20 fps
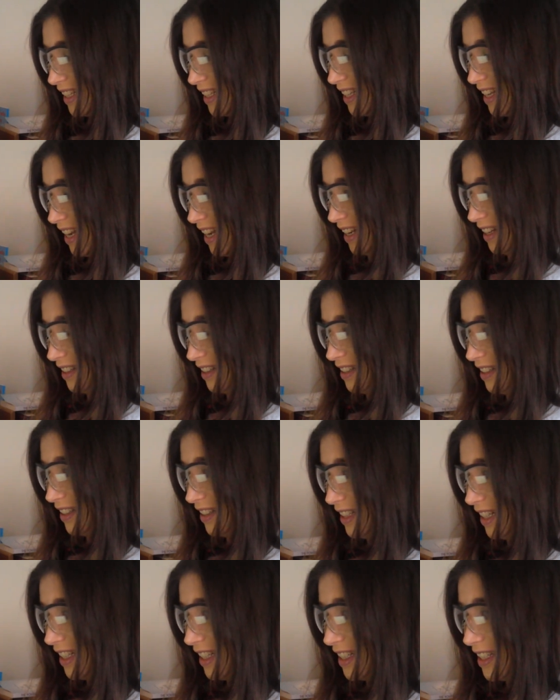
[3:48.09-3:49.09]
yeah,
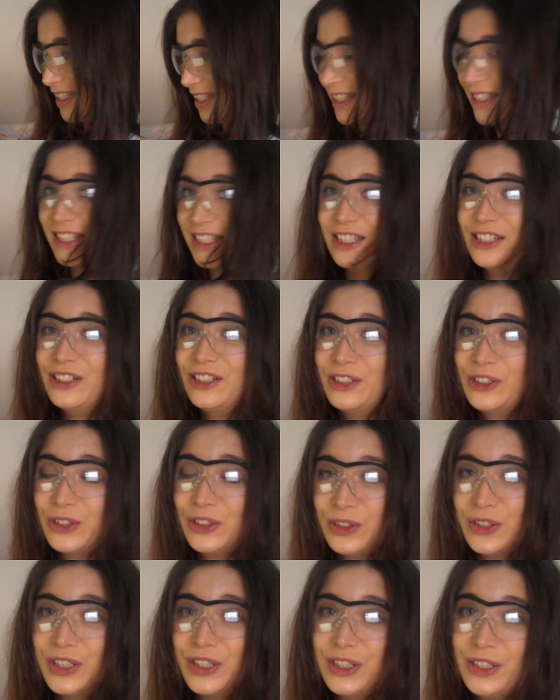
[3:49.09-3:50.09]
it is still
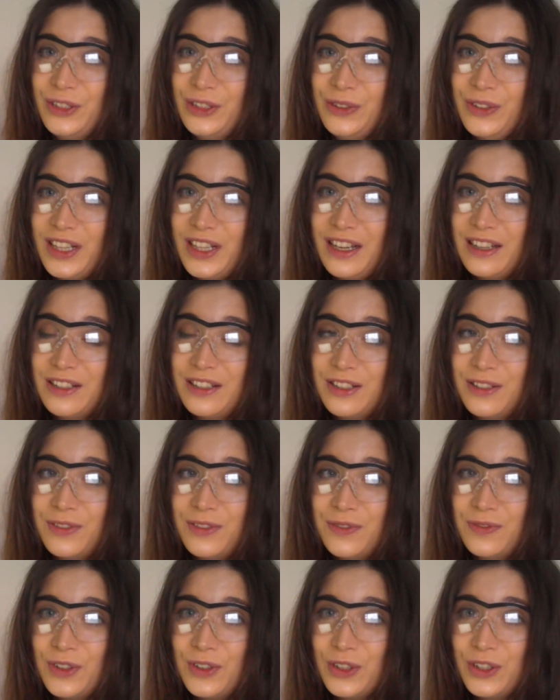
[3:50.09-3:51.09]
good to do that
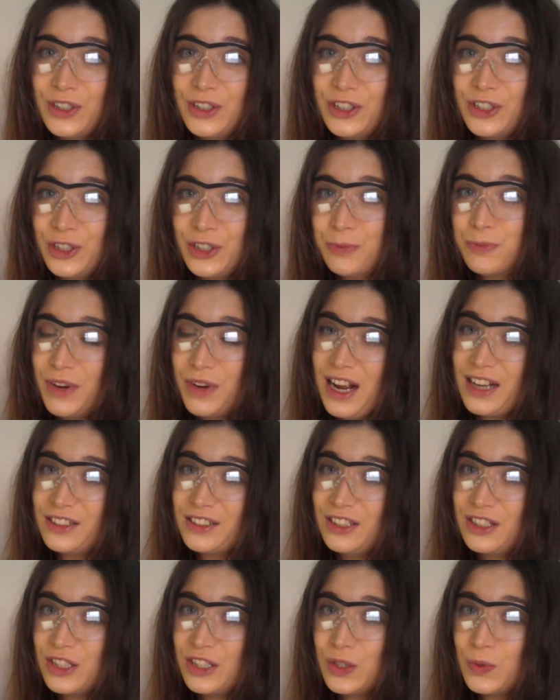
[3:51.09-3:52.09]
for good
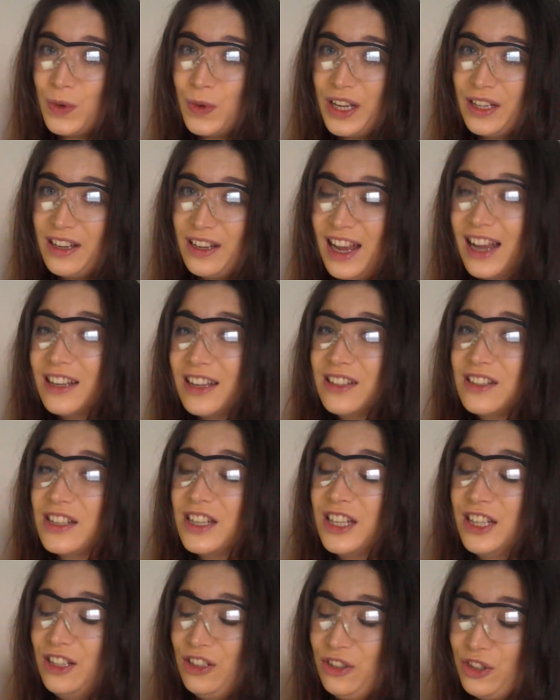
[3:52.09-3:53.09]
practice as well, and
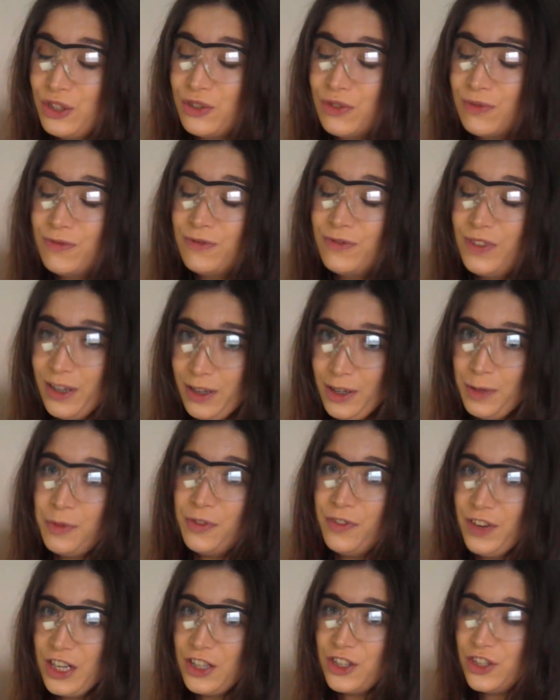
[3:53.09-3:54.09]
it looks very
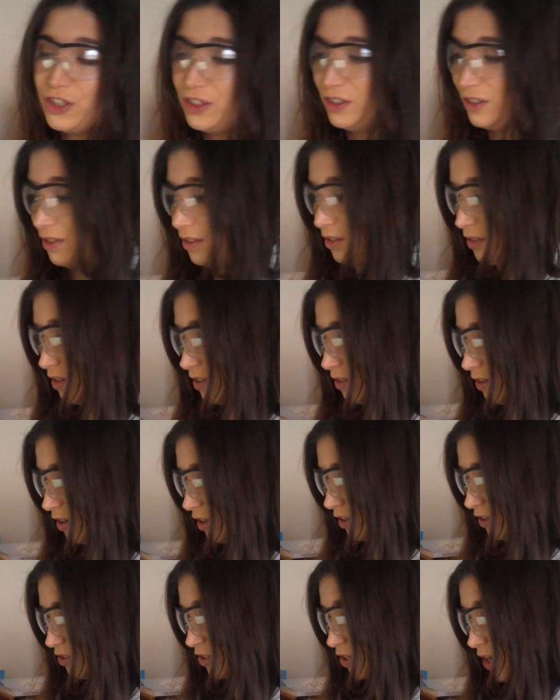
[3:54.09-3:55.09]
professional
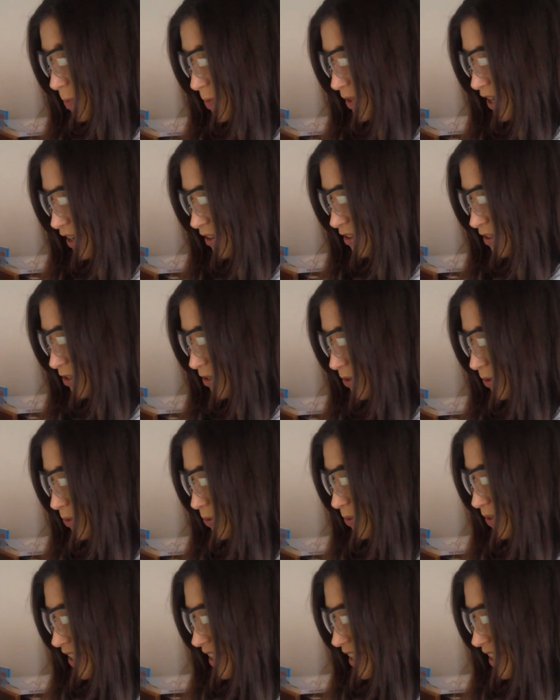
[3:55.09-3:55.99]
on top of that, so